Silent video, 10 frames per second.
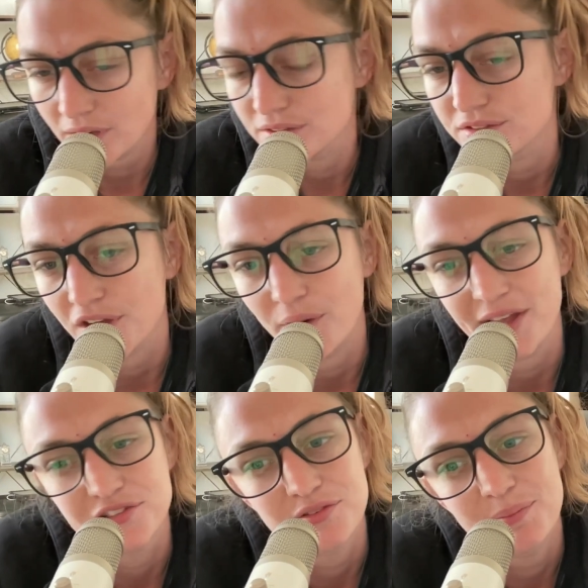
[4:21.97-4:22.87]
So
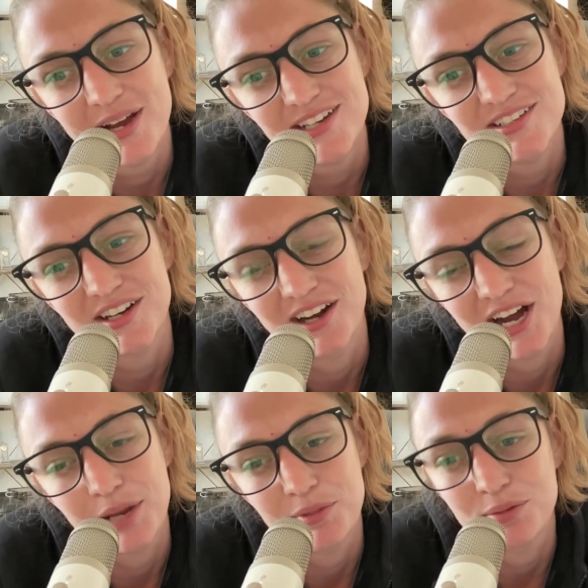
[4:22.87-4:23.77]
as a reminder,
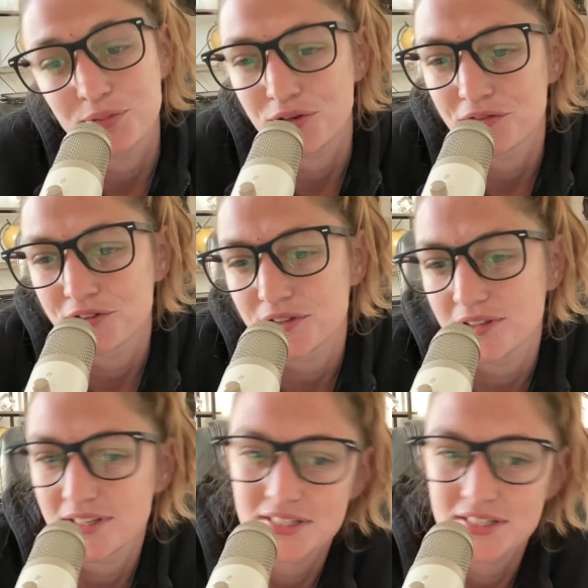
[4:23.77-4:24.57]
I'm in beautiful,